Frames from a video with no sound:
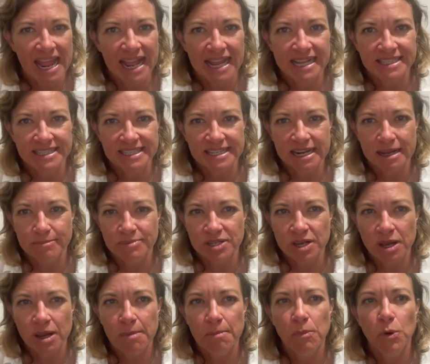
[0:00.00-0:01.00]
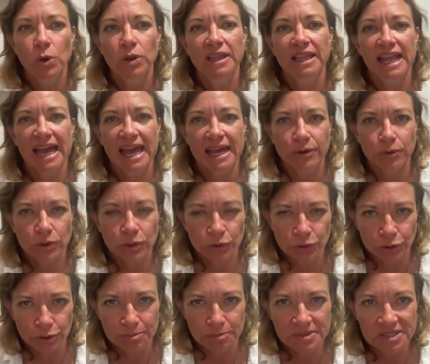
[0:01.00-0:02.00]
and synapse on more lateral
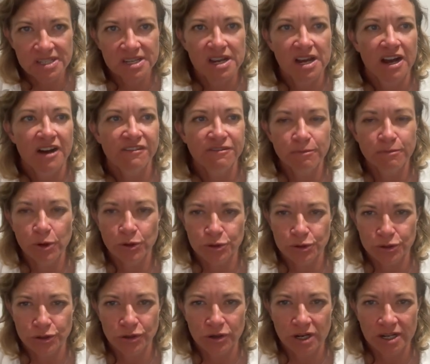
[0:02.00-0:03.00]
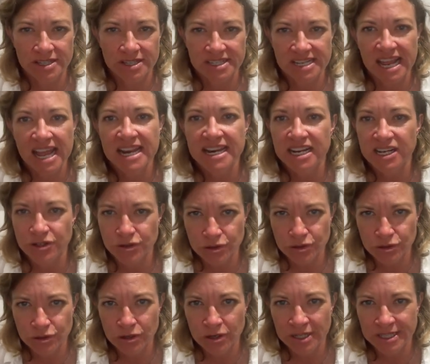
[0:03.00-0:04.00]
groups of motor neurons and
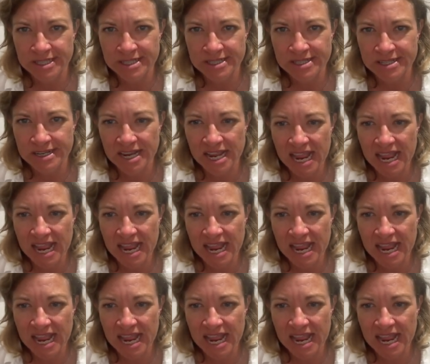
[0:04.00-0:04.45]
interneurons.